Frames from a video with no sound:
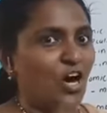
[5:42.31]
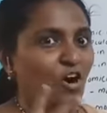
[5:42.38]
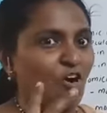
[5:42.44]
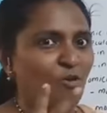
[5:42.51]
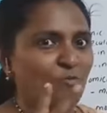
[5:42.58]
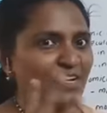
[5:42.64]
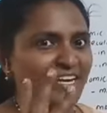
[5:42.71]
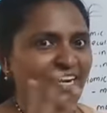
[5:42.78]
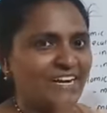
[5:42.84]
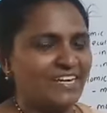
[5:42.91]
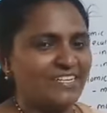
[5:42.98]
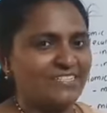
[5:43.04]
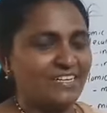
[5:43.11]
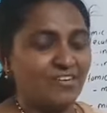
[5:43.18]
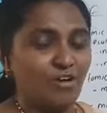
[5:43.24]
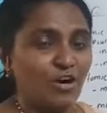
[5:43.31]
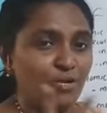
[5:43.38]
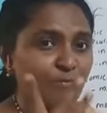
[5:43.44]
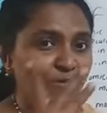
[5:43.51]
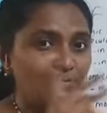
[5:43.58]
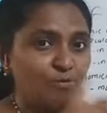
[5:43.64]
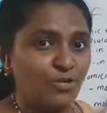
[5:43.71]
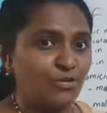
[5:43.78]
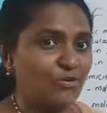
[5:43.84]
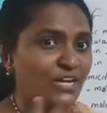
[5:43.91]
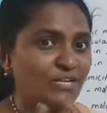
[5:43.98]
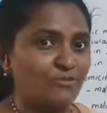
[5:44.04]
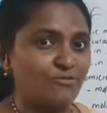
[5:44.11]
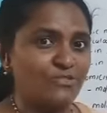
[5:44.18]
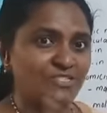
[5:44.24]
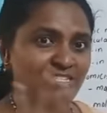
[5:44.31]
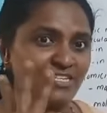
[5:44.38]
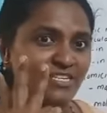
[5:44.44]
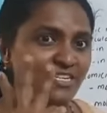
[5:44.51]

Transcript: How many carbon molecule are used?